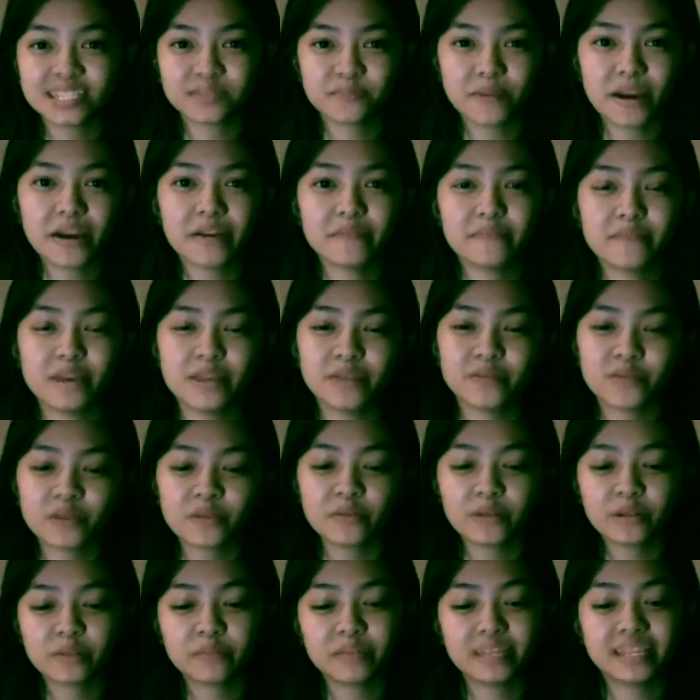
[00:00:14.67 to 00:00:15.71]
experiment,
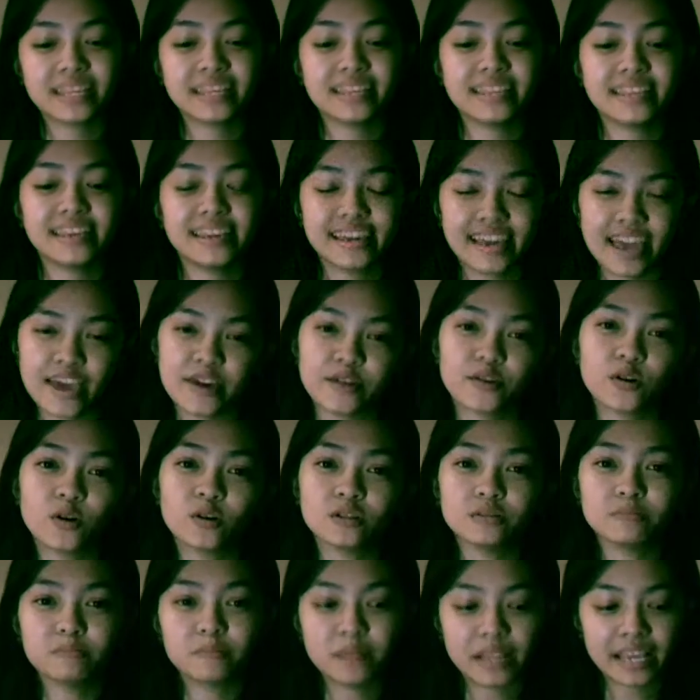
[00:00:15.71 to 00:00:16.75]
we will be needing
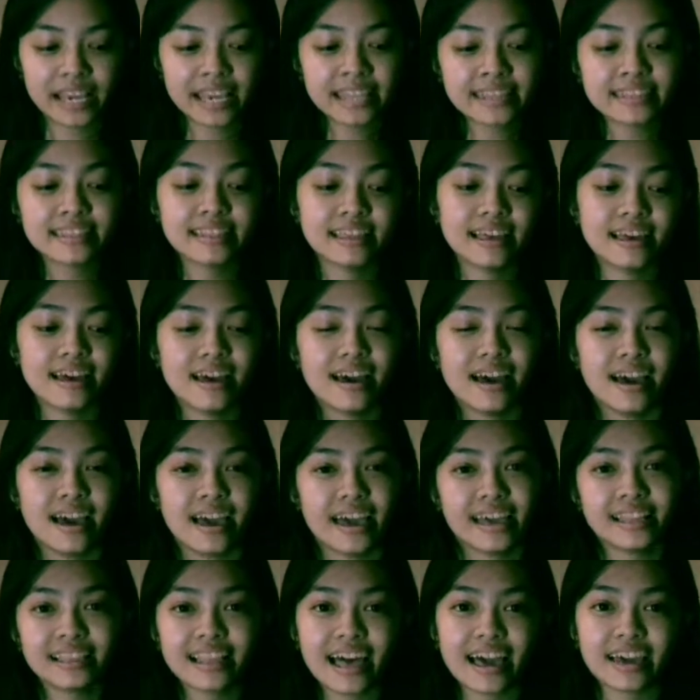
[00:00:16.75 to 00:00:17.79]
cold plate,
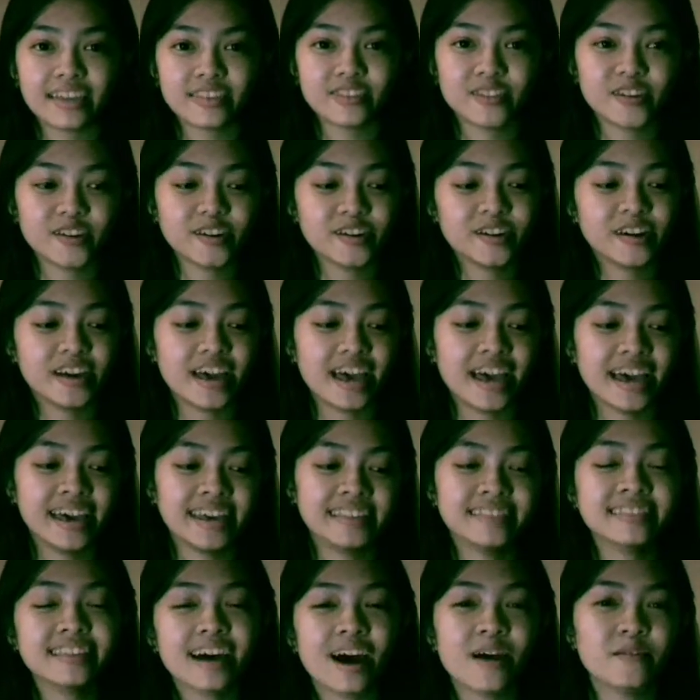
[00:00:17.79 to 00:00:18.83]
a lighter,
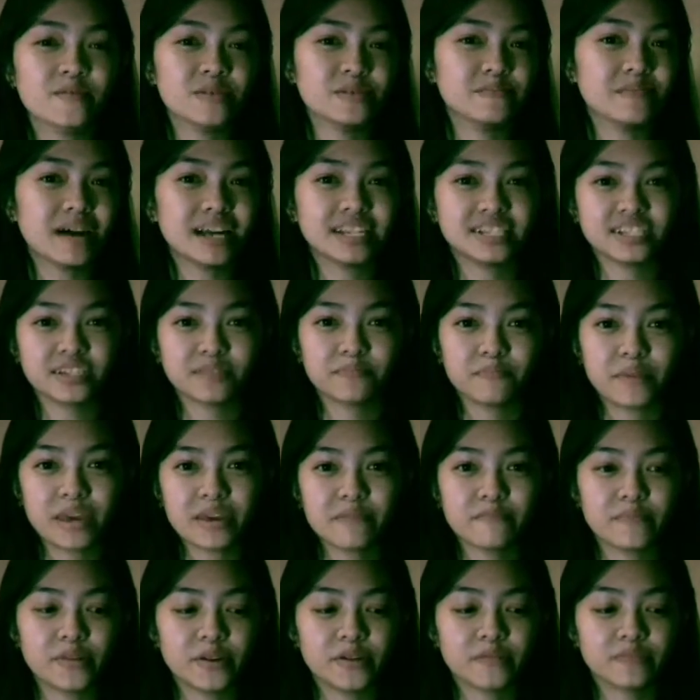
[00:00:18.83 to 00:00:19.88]
and our magic
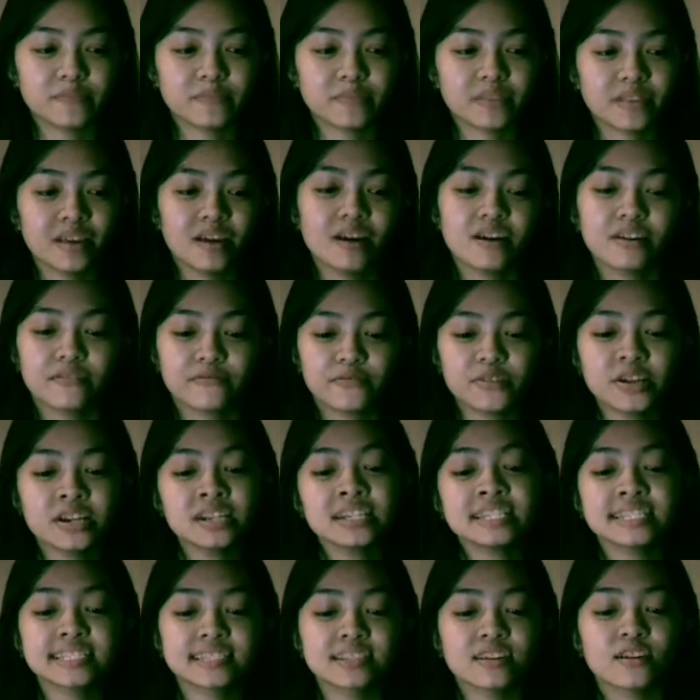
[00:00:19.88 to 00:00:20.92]
paper.
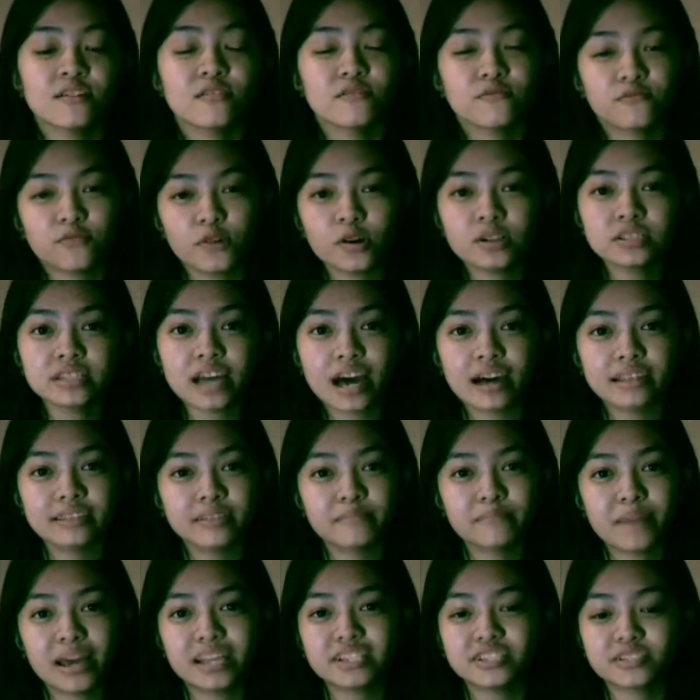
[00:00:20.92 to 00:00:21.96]
First, fold
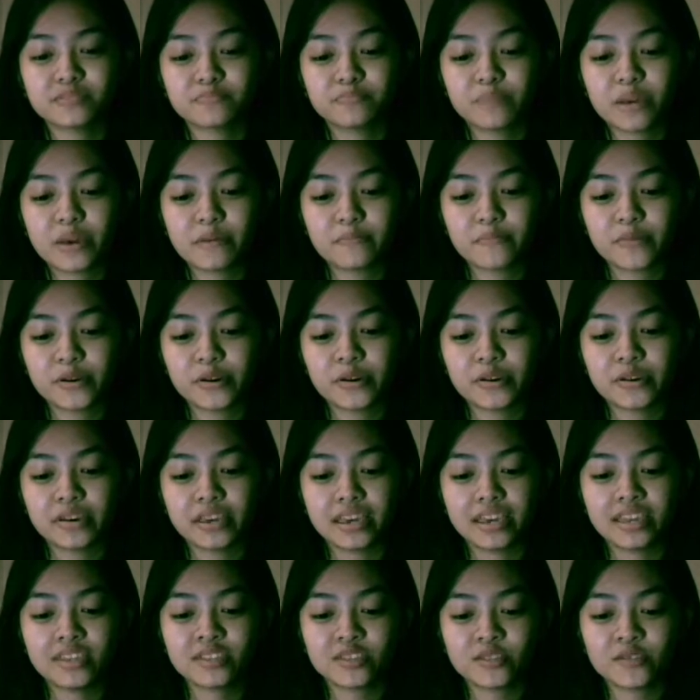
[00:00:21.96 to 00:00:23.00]
the magic paper
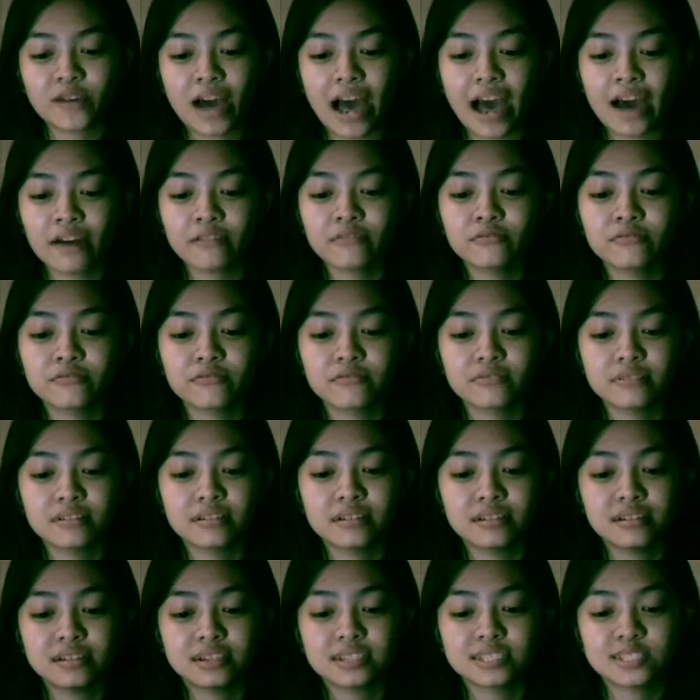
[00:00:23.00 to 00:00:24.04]
into half
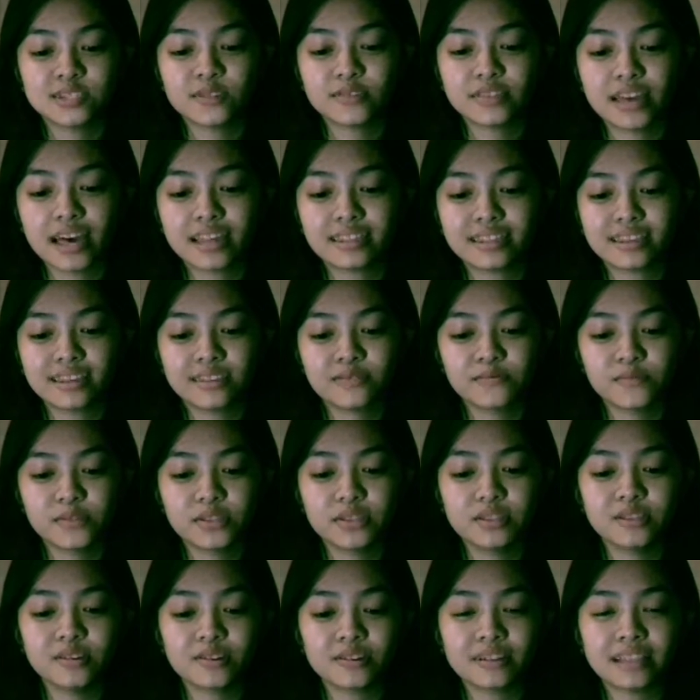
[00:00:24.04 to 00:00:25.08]
so that it
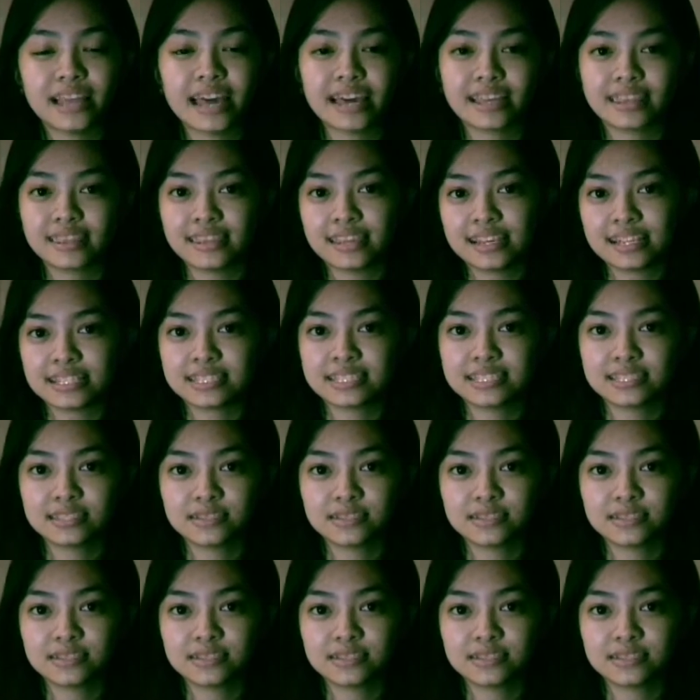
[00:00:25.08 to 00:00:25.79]
would look like this.